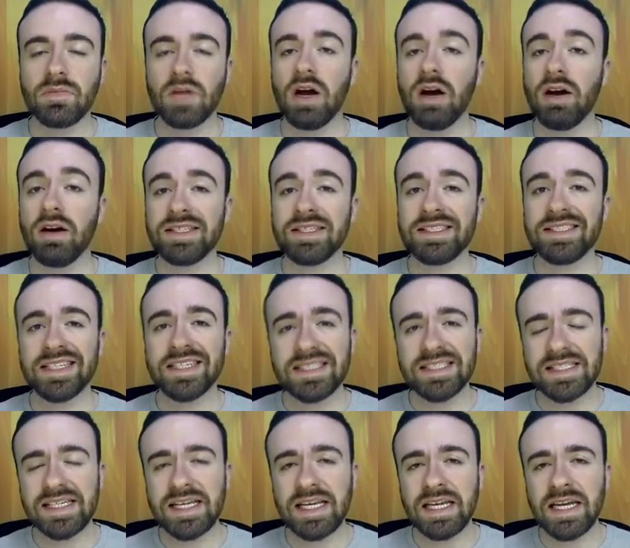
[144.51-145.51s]
Alright,
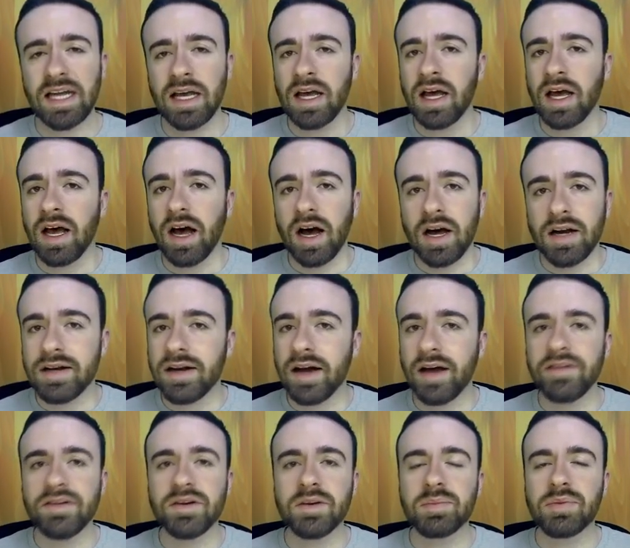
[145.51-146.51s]
16,
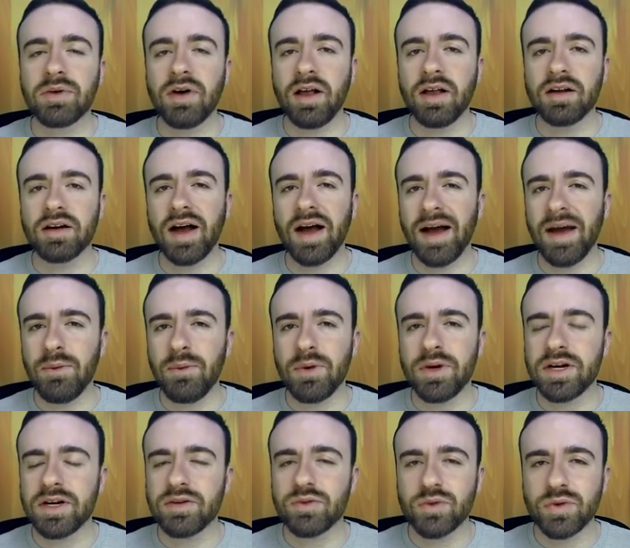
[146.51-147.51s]
another brawler I
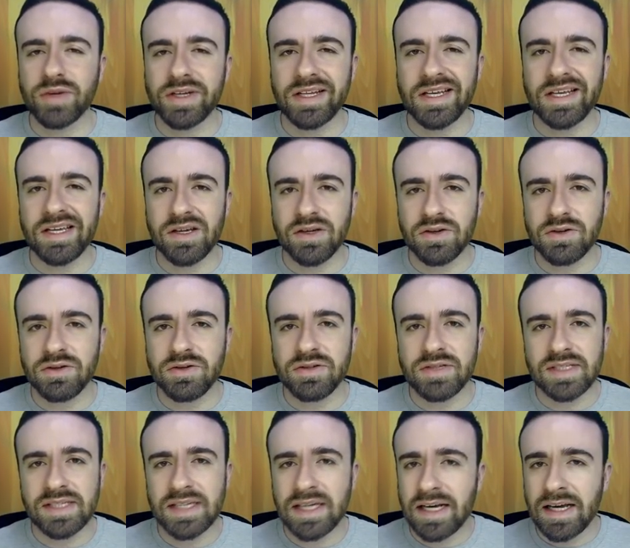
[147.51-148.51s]
wouldn't really
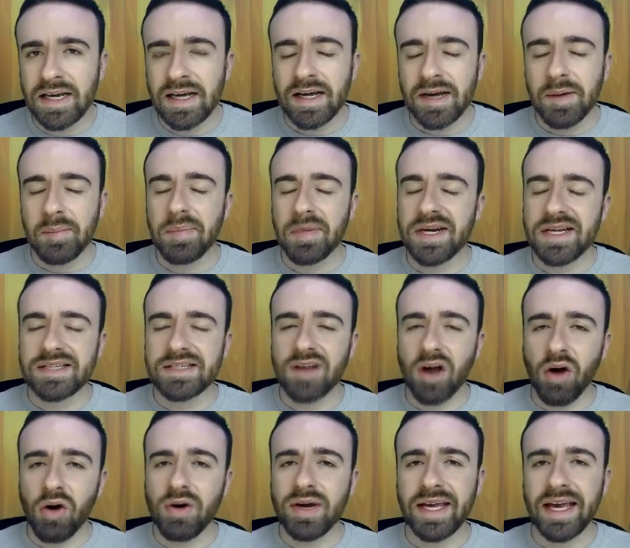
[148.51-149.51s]
use, but he's
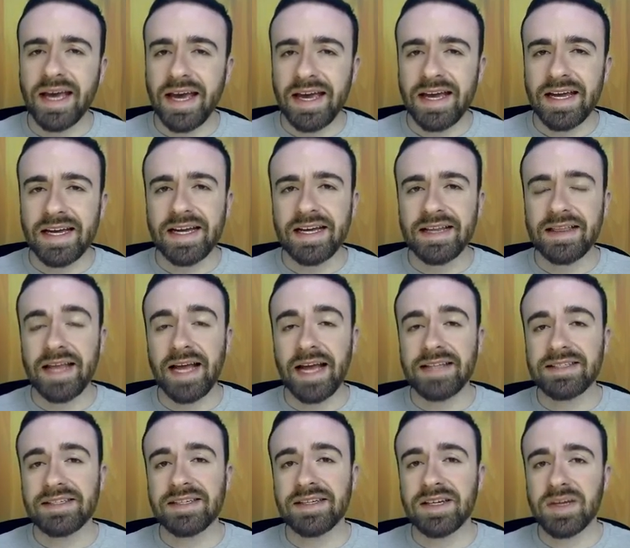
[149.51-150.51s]
okay, and
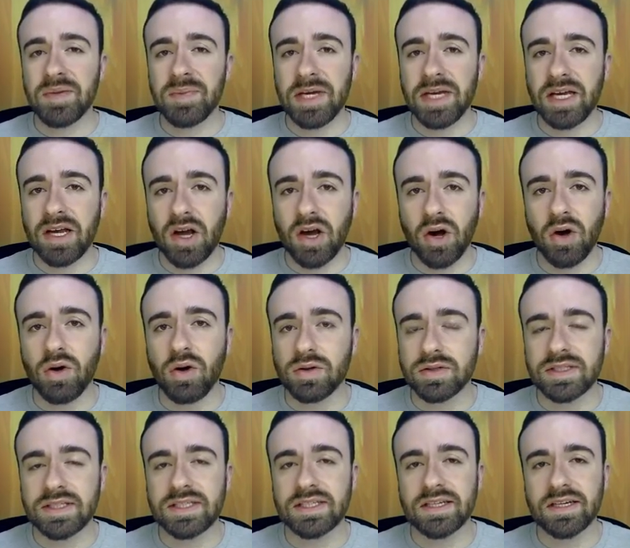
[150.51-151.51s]
that's going to be
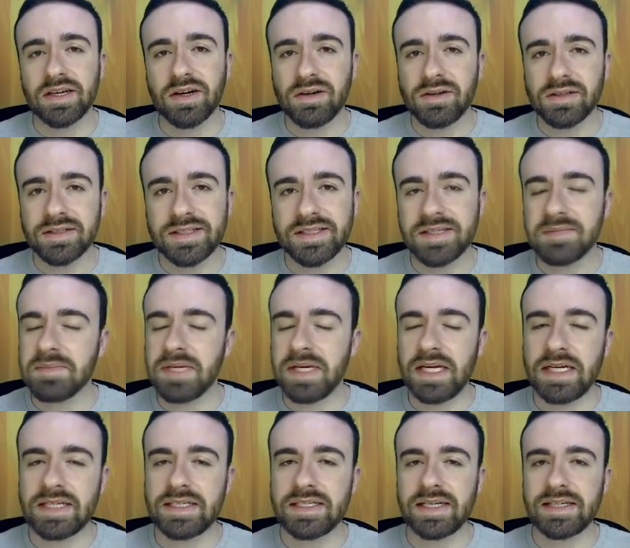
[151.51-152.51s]
Colt. Colt to me
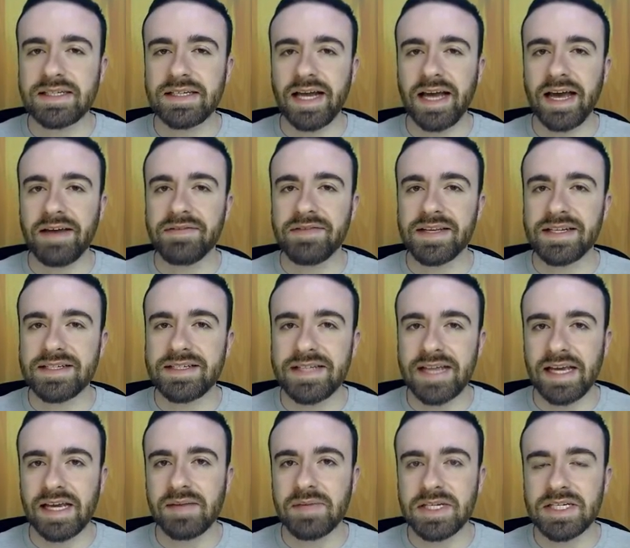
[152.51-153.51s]
just doesn't have the
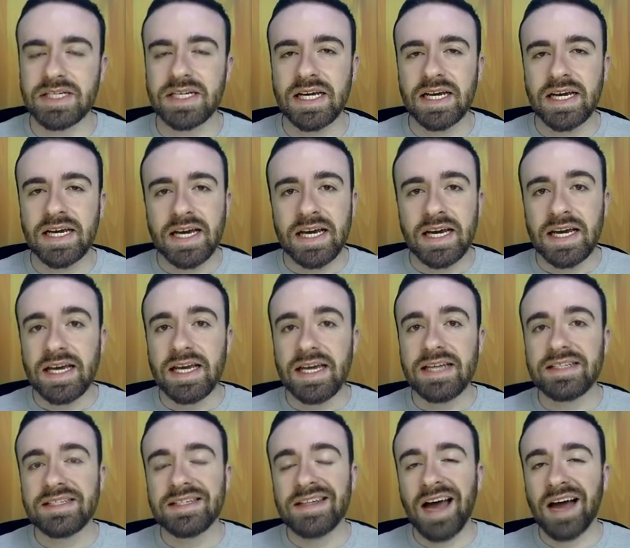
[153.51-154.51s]
damage.
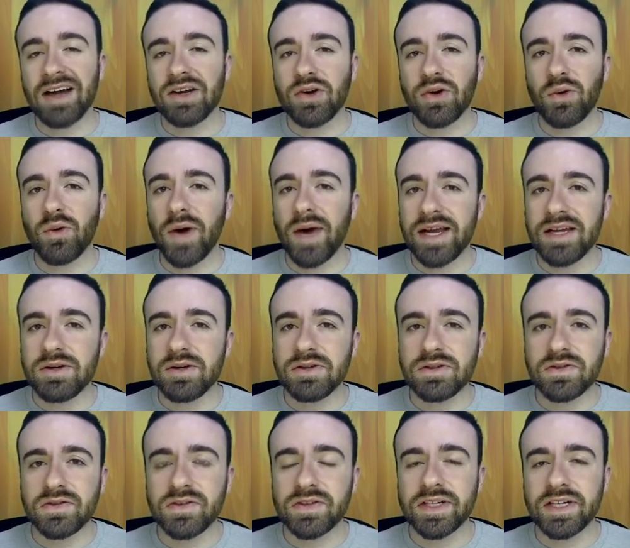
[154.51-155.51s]
He's not quite
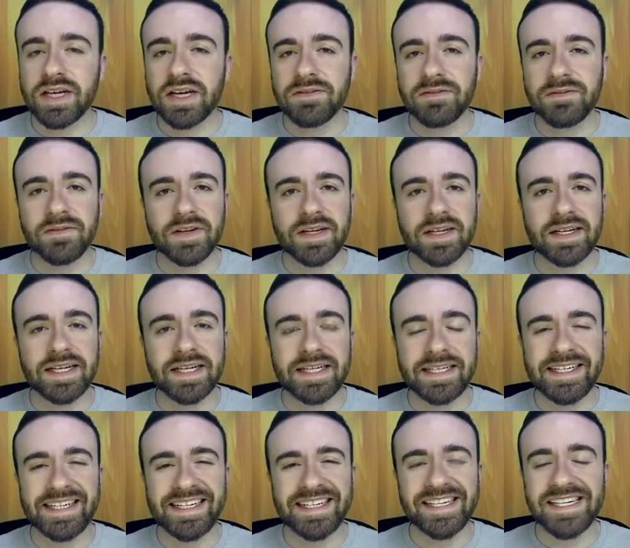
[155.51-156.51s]
useful enough.
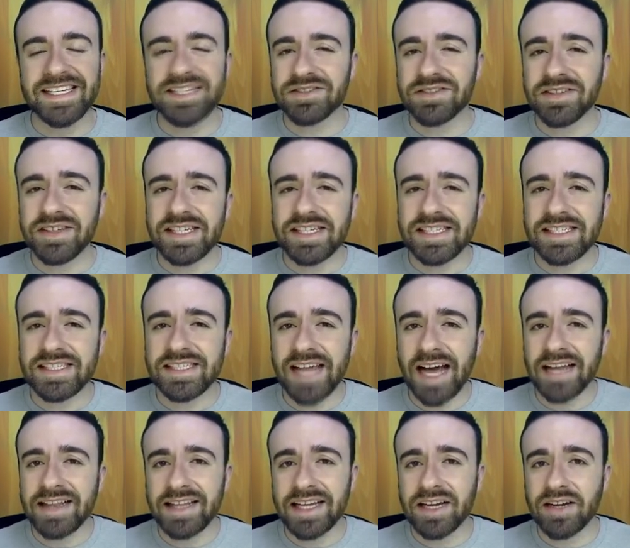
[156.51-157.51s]
He's really just
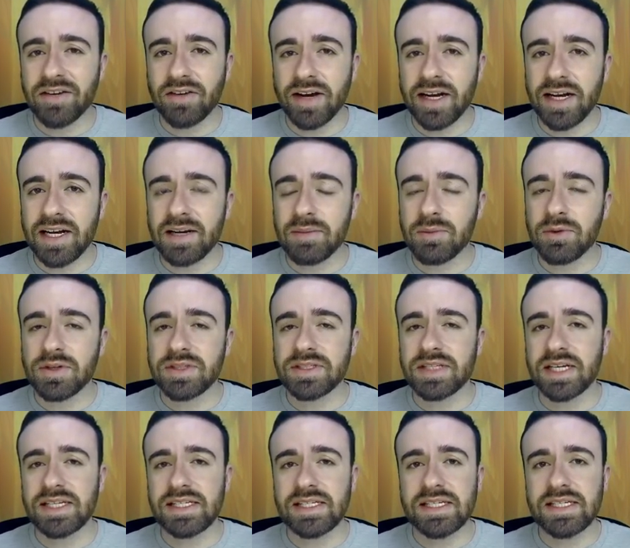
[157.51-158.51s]
not that great anymore
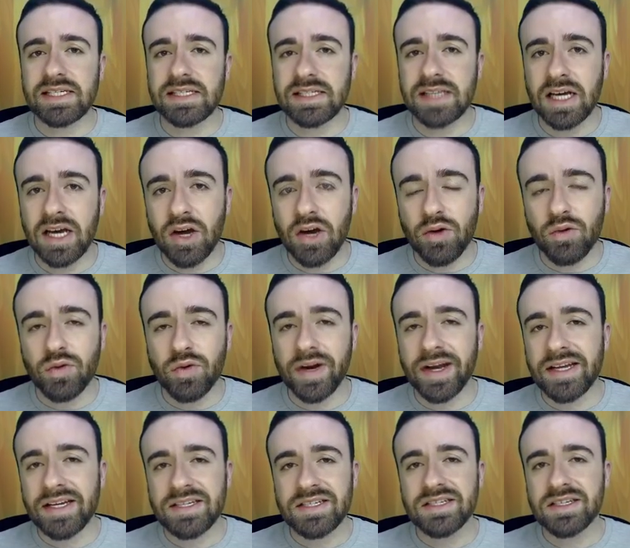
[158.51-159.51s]
since his
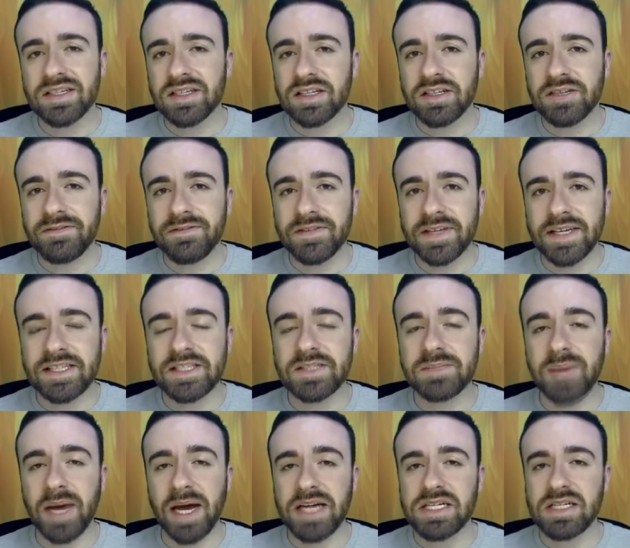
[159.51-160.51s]
range nerf,
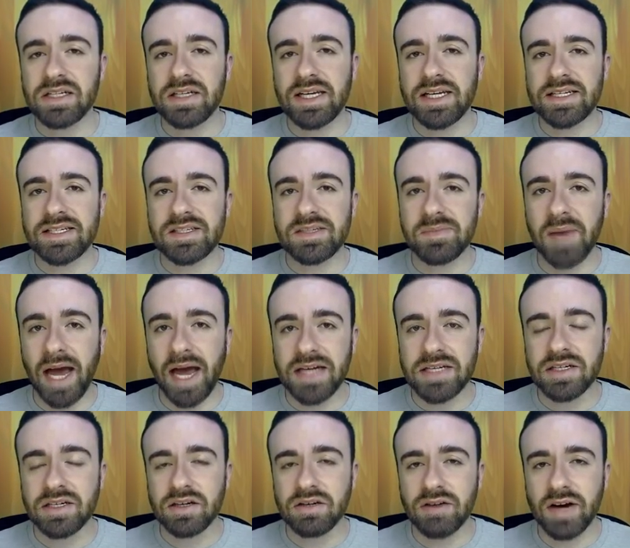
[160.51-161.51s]
especially in
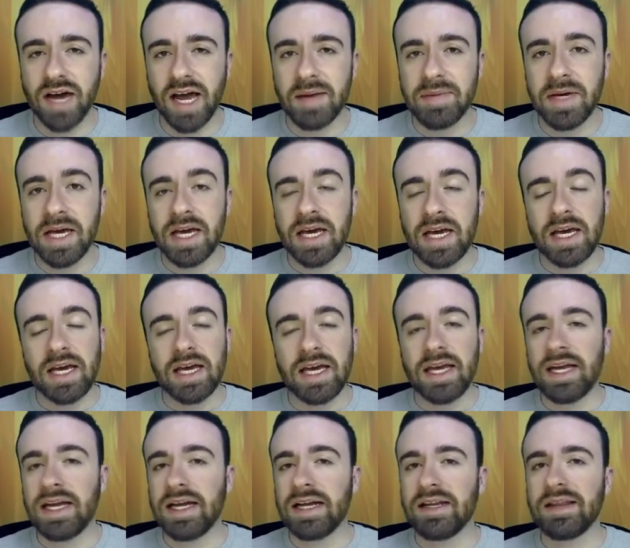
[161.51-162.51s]
Smash and Grab,
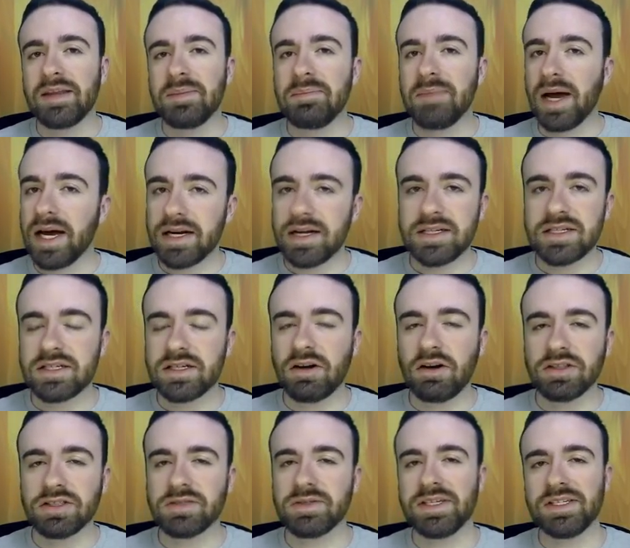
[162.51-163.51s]
and the meta just
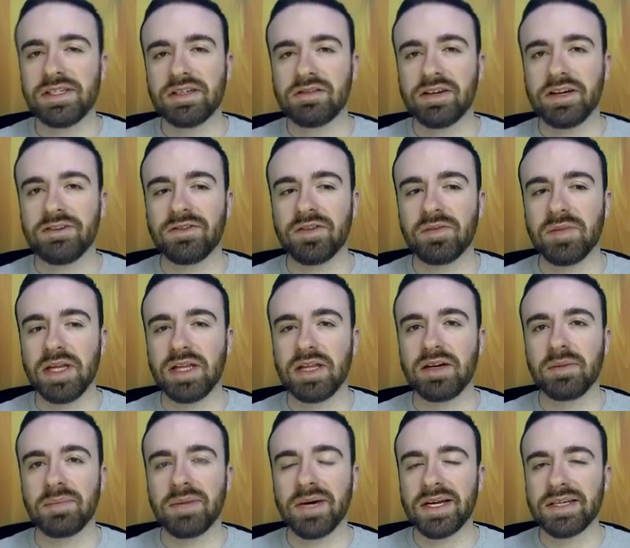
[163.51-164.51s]
also isn't great for him
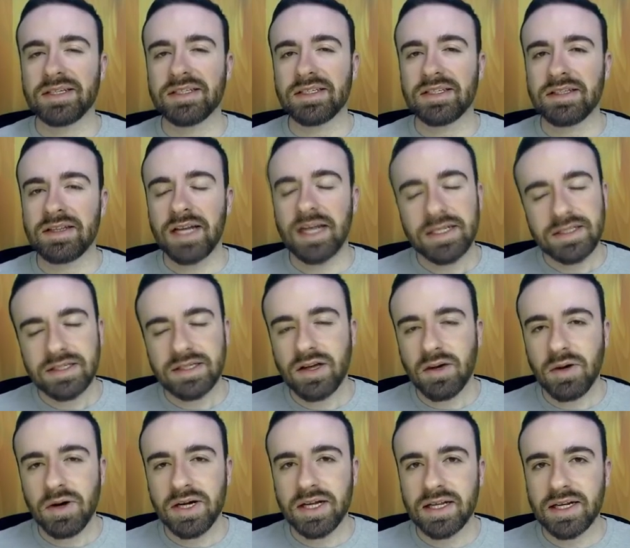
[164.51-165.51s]
either. But let's
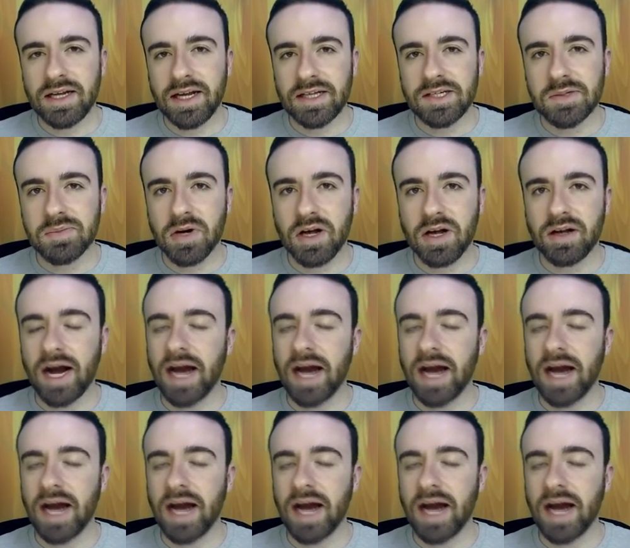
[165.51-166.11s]
go on to the next brawler.